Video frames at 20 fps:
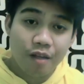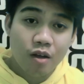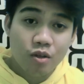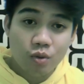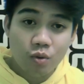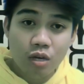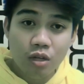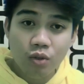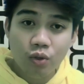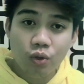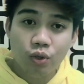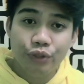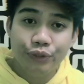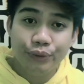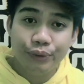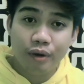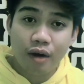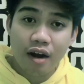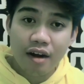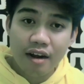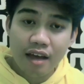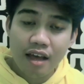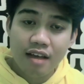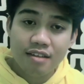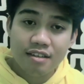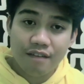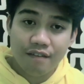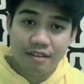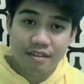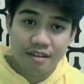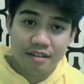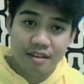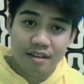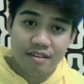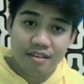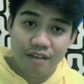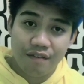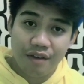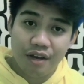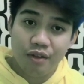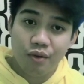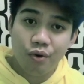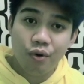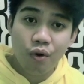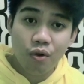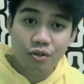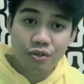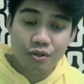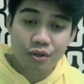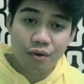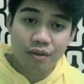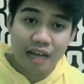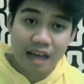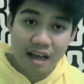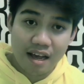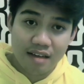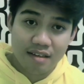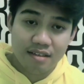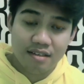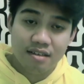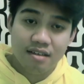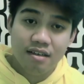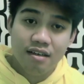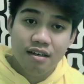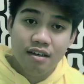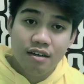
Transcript: So una doon, yung RA-7687 or also known as